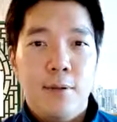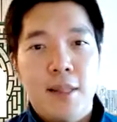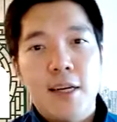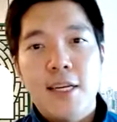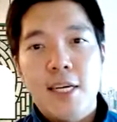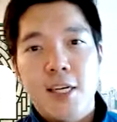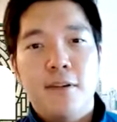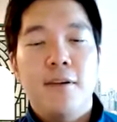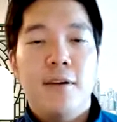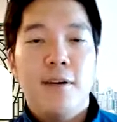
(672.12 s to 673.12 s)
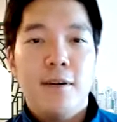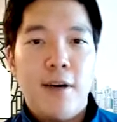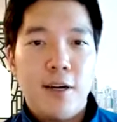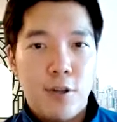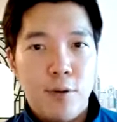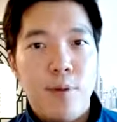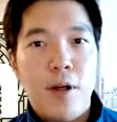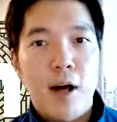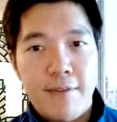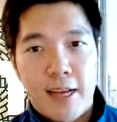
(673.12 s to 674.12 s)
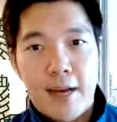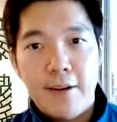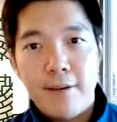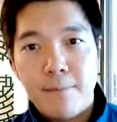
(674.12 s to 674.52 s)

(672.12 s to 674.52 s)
with the additional global offset.